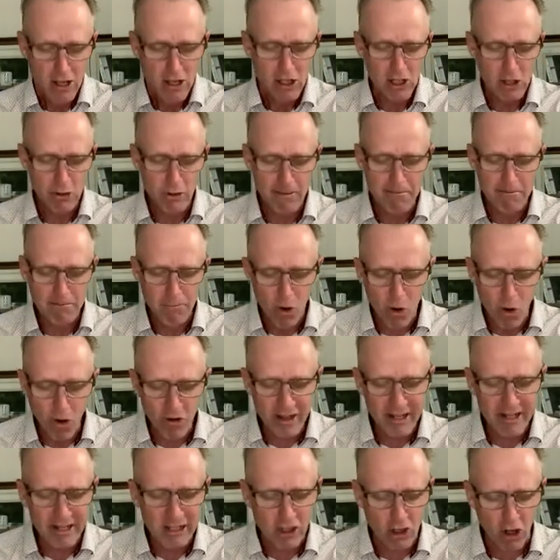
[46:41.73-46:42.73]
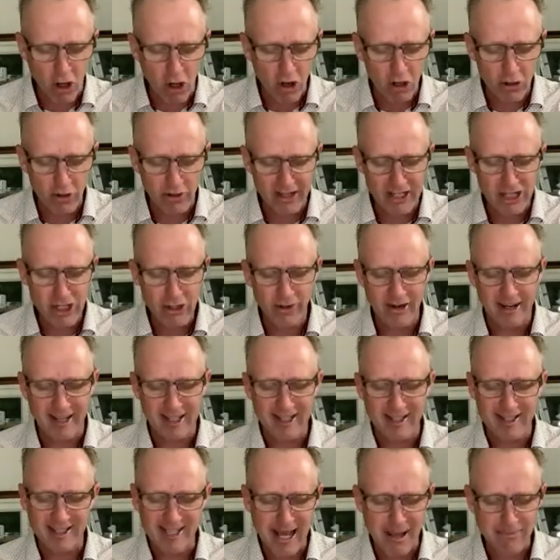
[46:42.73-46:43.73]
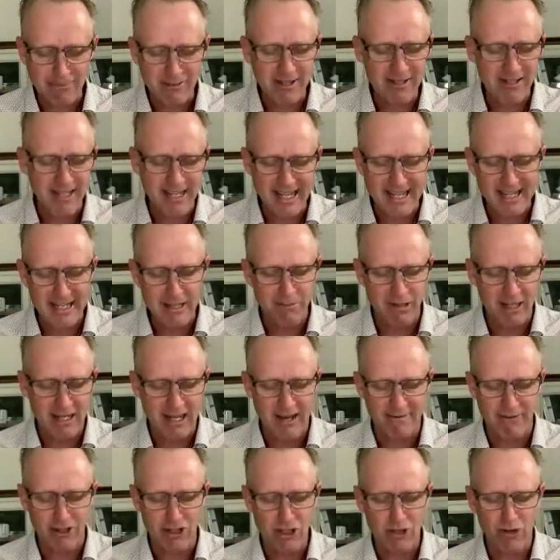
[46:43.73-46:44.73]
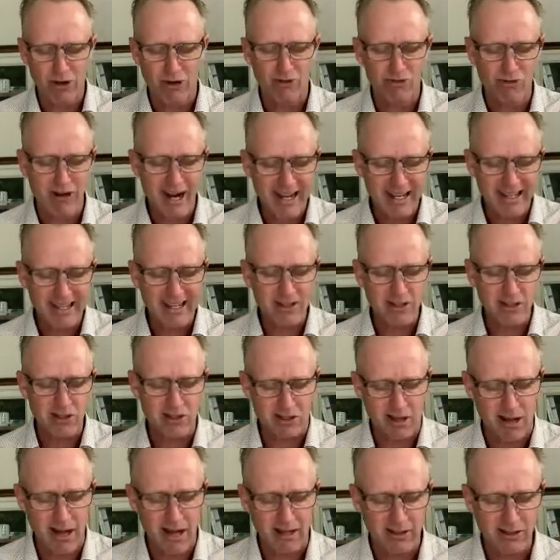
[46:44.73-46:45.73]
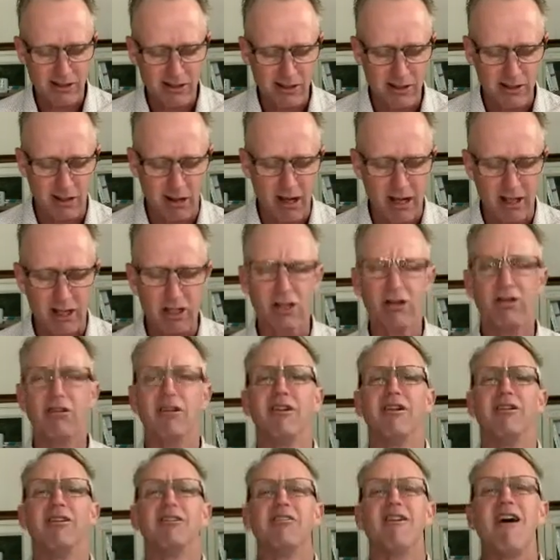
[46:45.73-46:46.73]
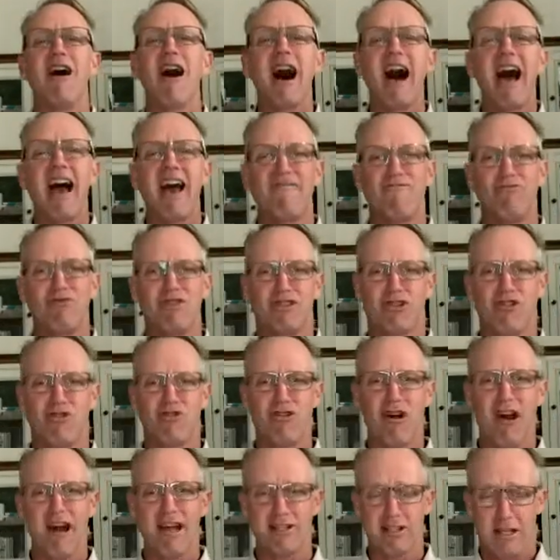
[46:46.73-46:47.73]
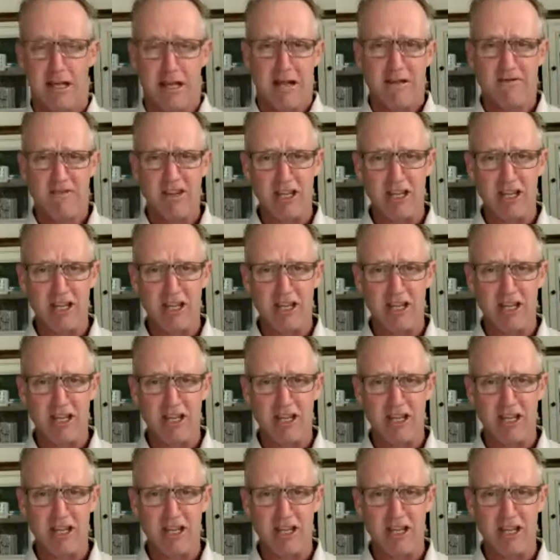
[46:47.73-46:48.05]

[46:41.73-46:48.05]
You are more than a conqueror. You are accepted in the beloved. You are reconciled to God. You are alive with Christ.